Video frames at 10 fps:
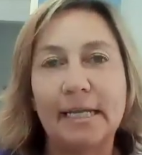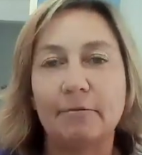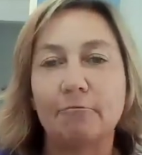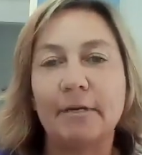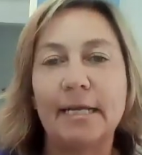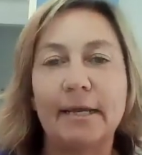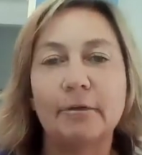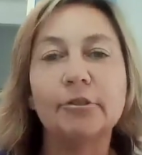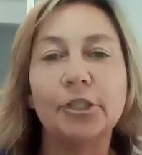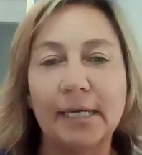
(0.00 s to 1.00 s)
and
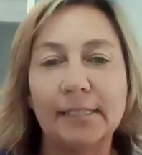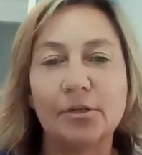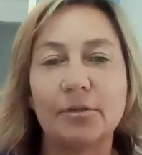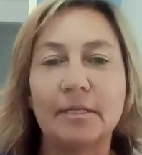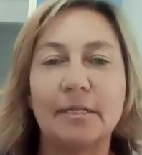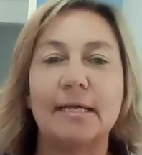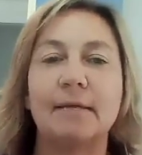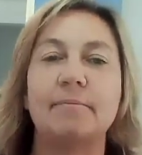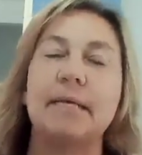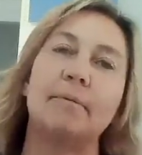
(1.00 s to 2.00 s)
re-energized so that they
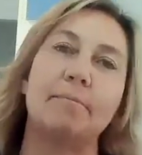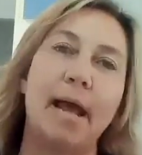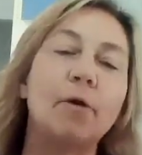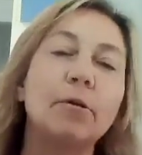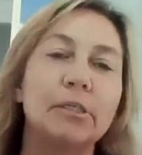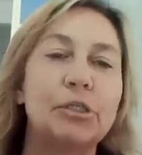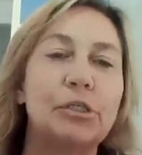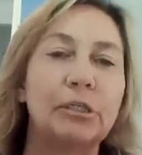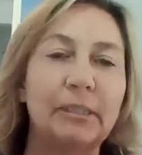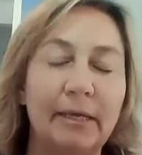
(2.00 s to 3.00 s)
can be empowered to